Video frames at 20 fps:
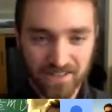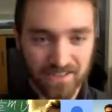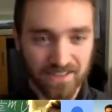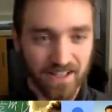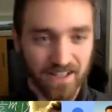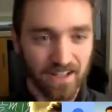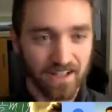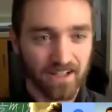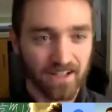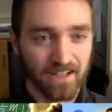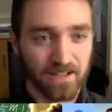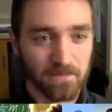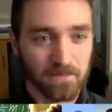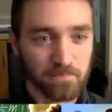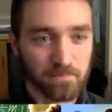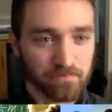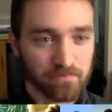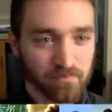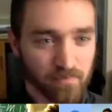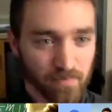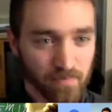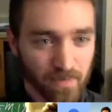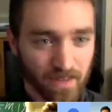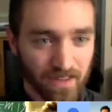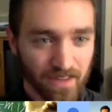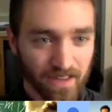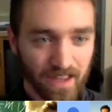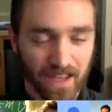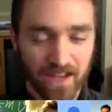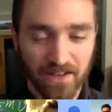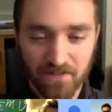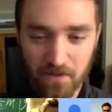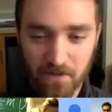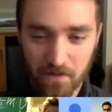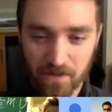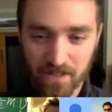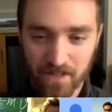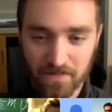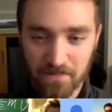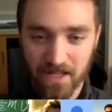Hey
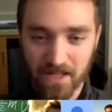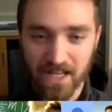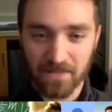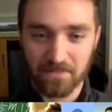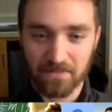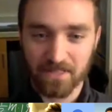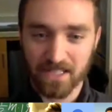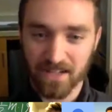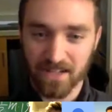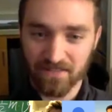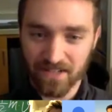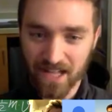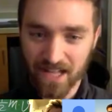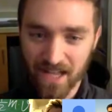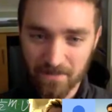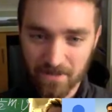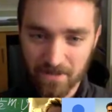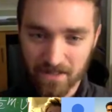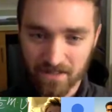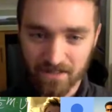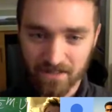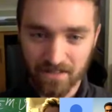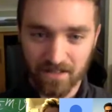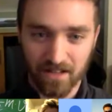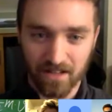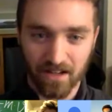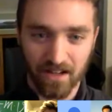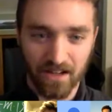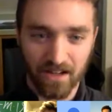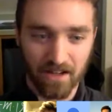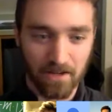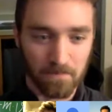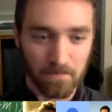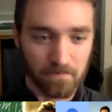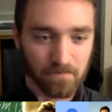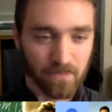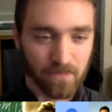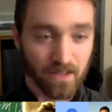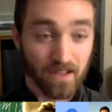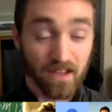everyone, my name is Devin Abbott.
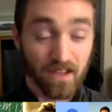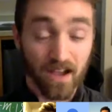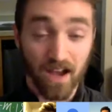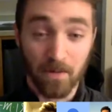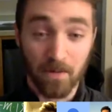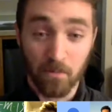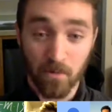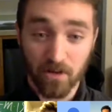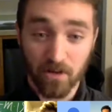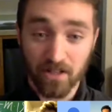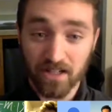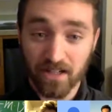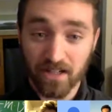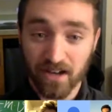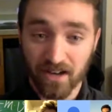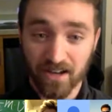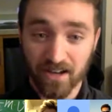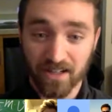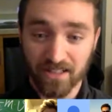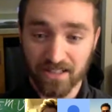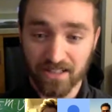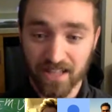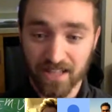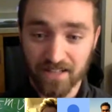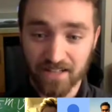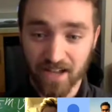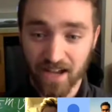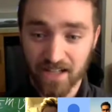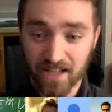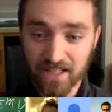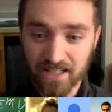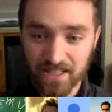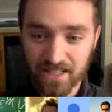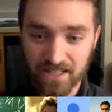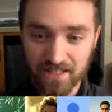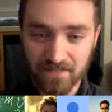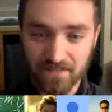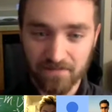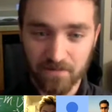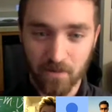I'm working on an
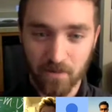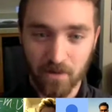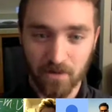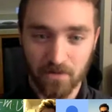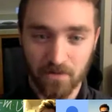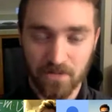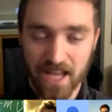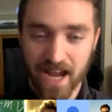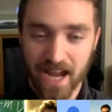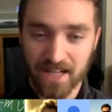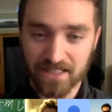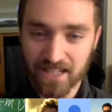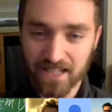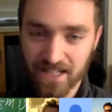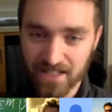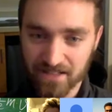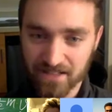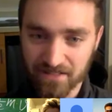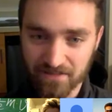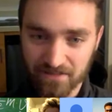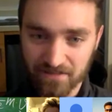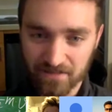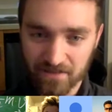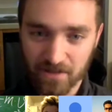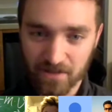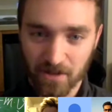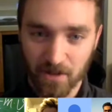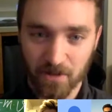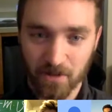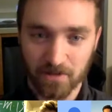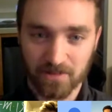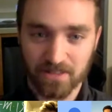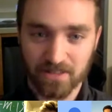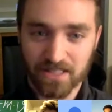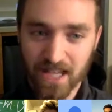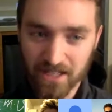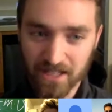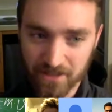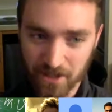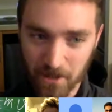IDE for React Native called
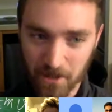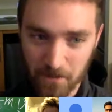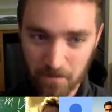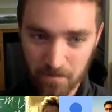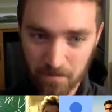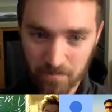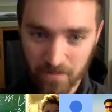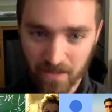Deco.